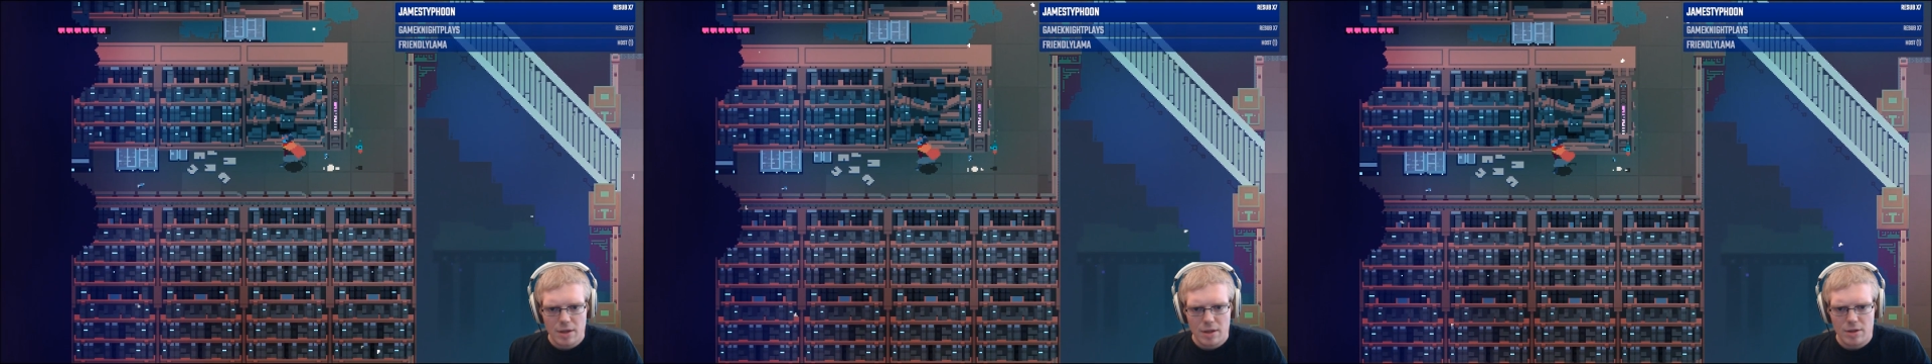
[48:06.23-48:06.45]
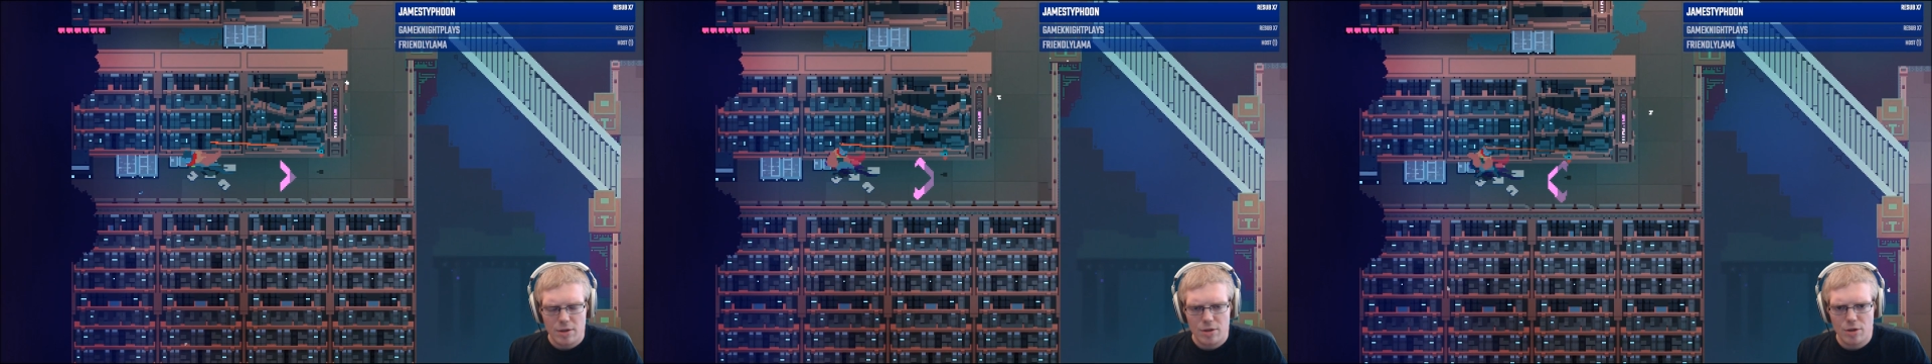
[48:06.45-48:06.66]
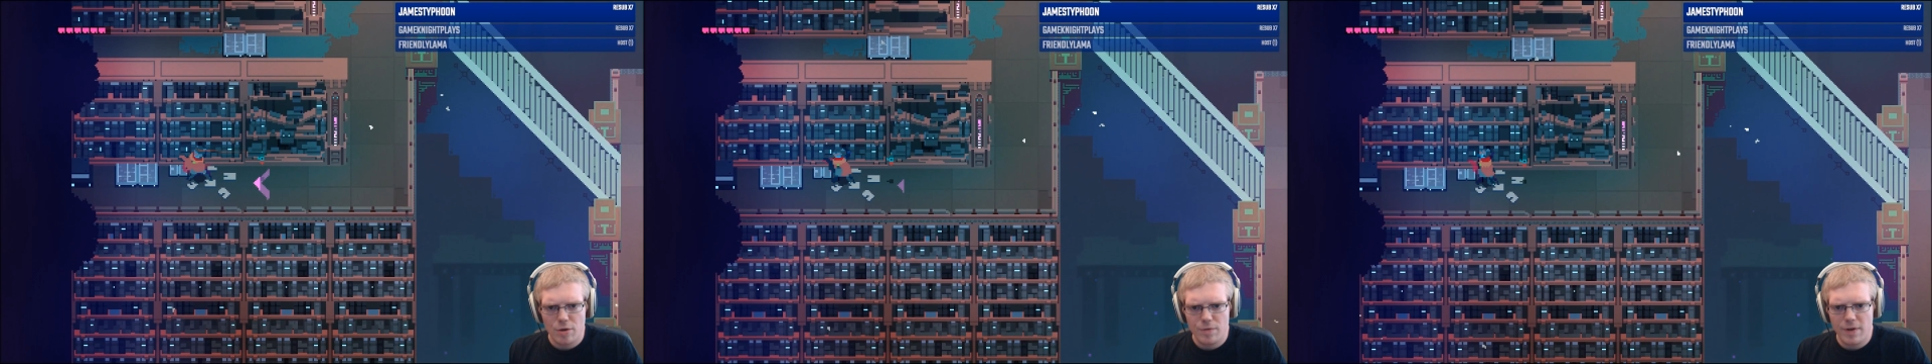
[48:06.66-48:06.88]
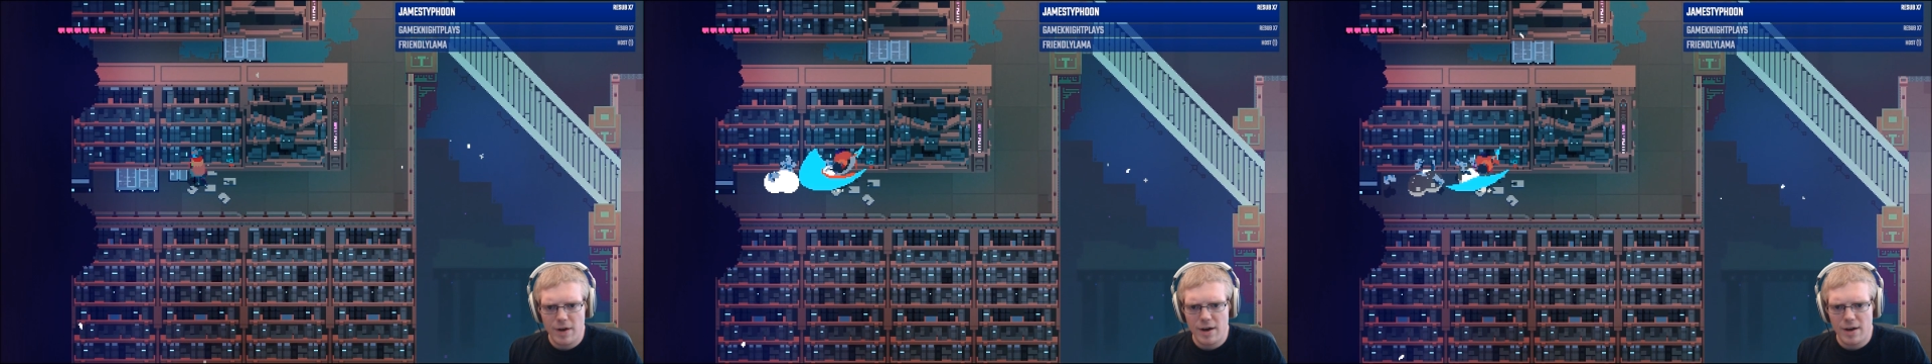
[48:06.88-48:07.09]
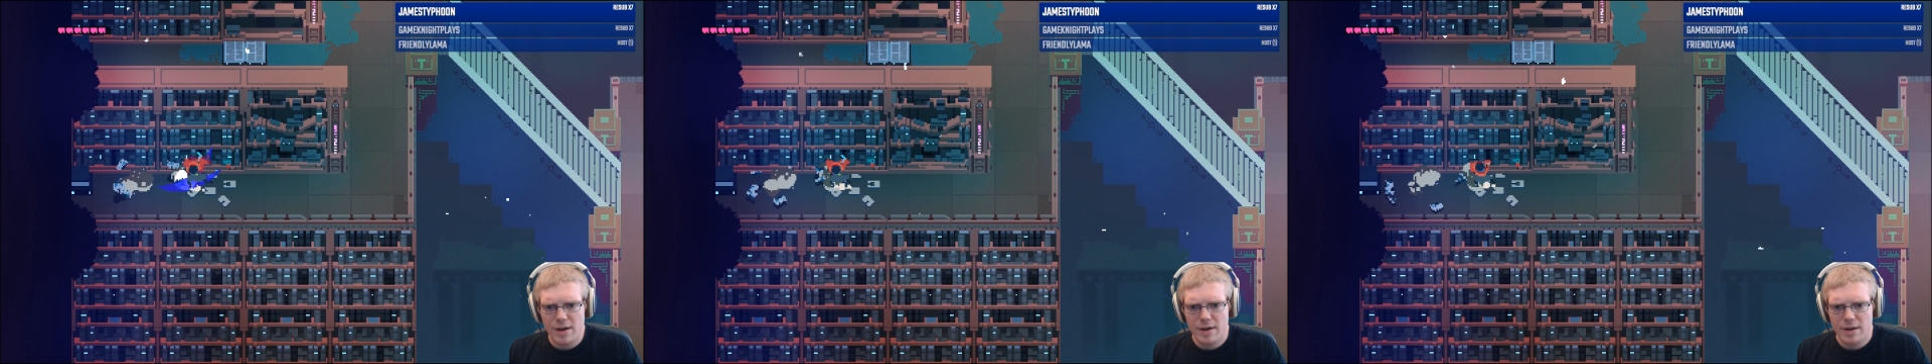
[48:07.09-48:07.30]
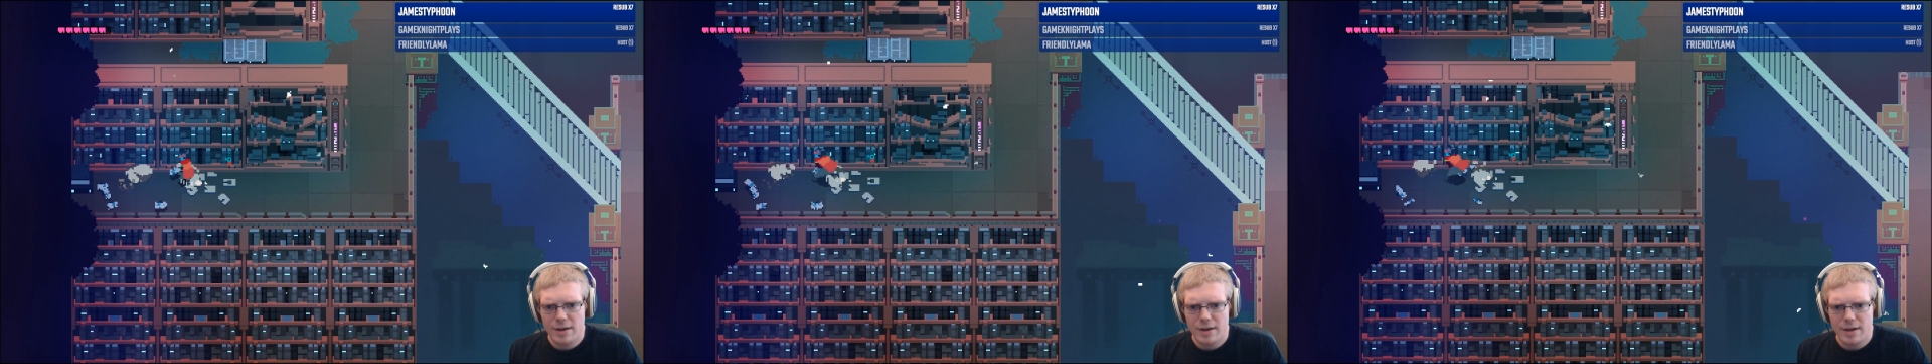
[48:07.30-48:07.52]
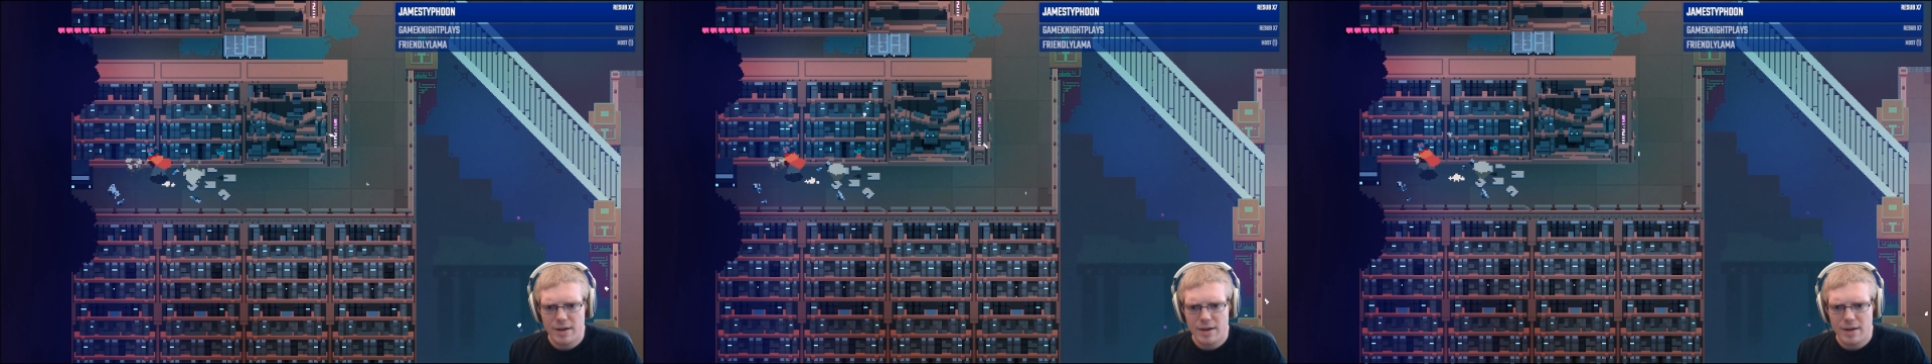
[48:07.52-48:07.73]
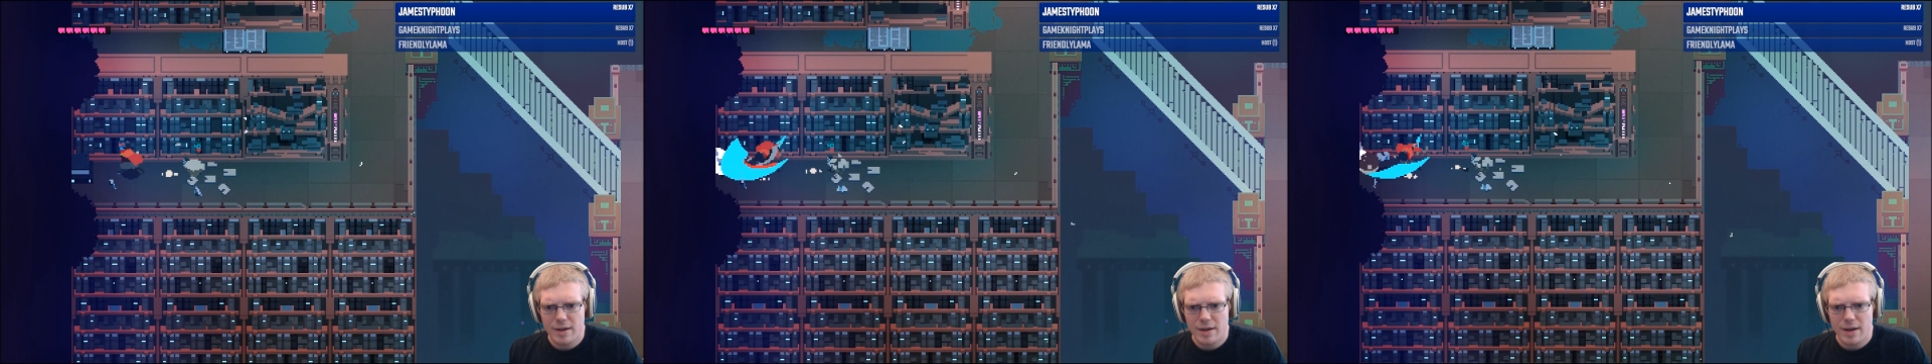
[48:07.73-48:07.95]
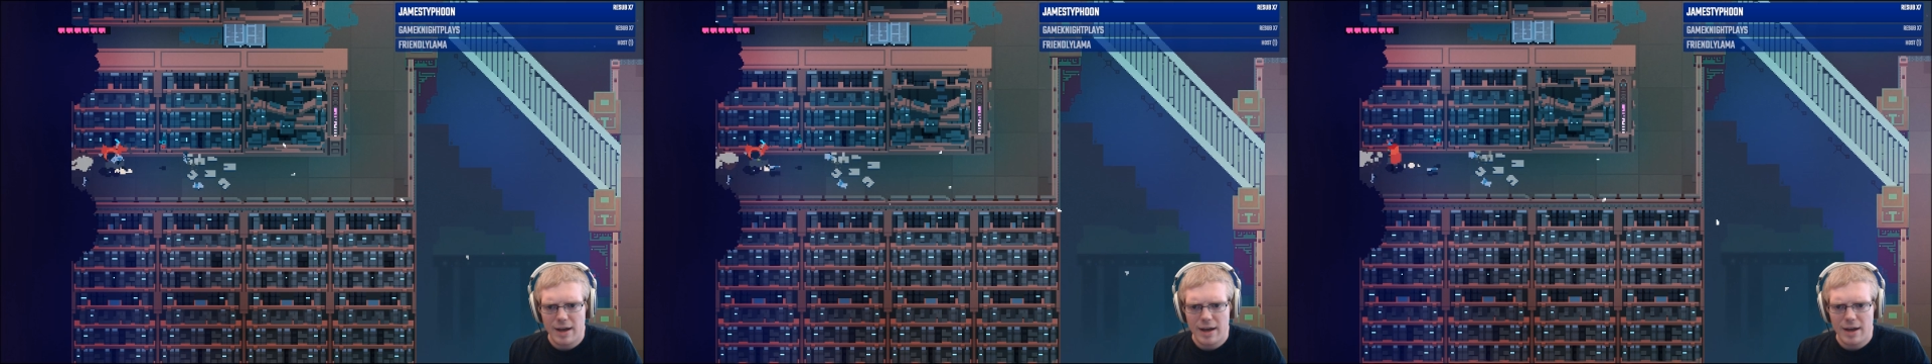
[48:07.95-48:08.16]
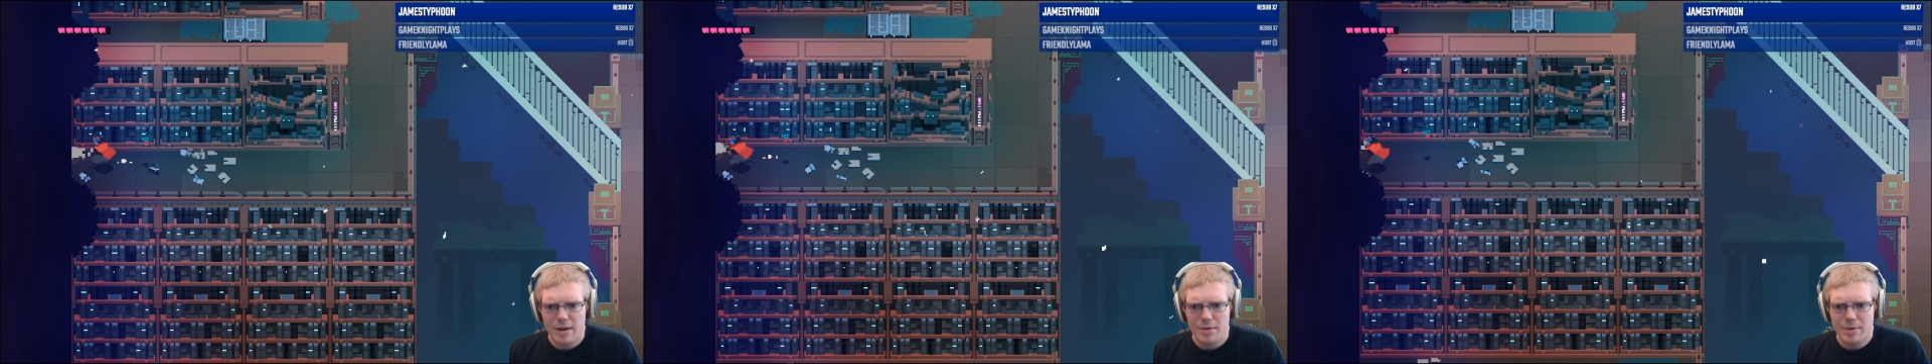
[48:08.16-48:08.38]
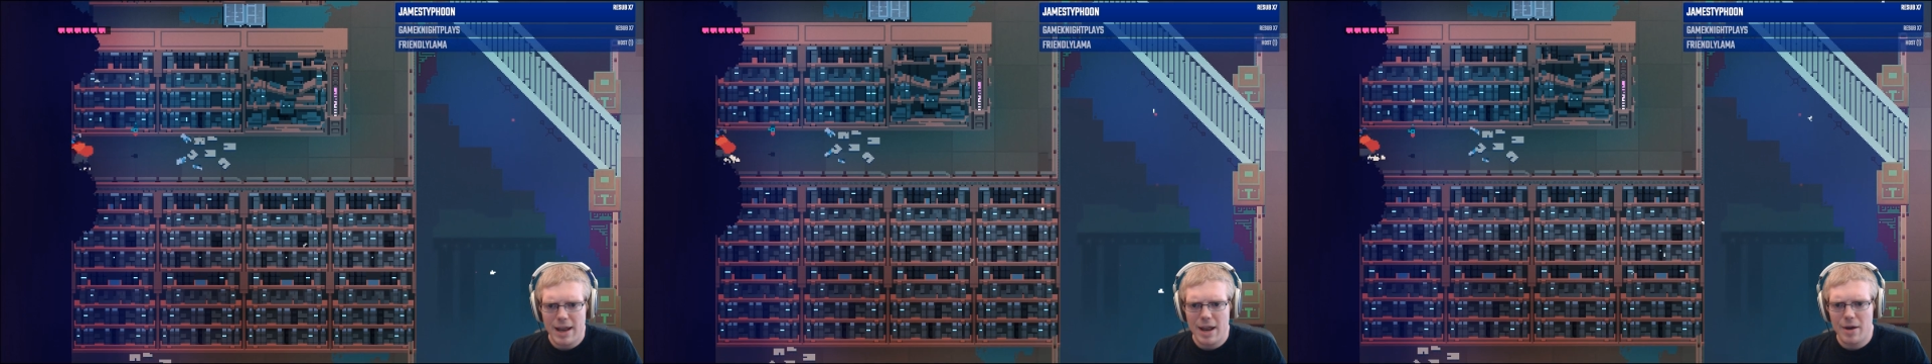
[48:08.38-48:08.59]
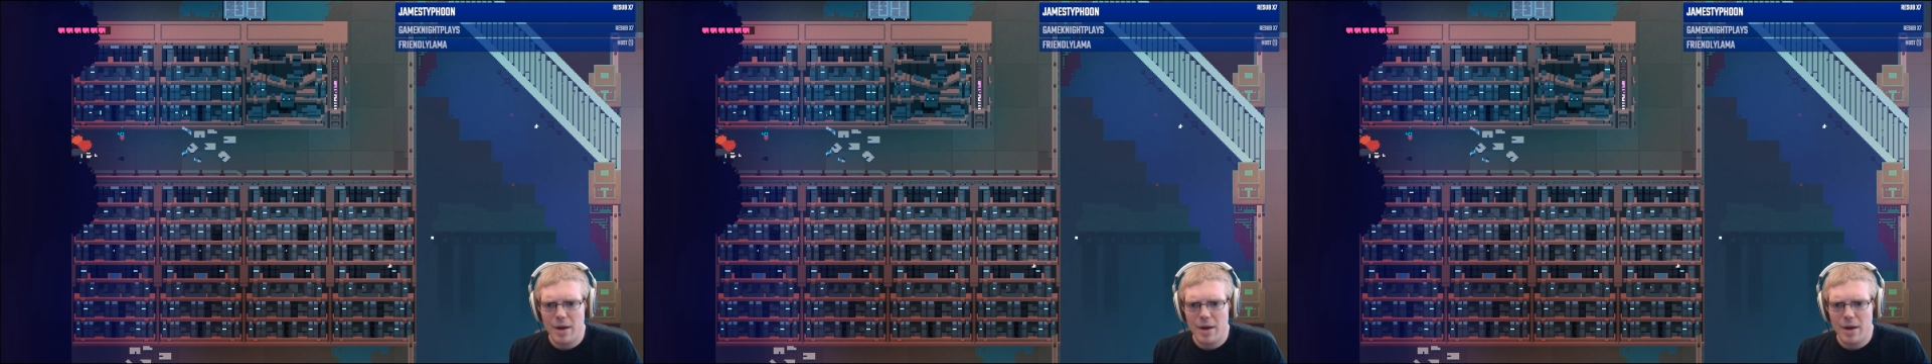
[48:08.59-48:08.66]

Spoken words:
So far, right now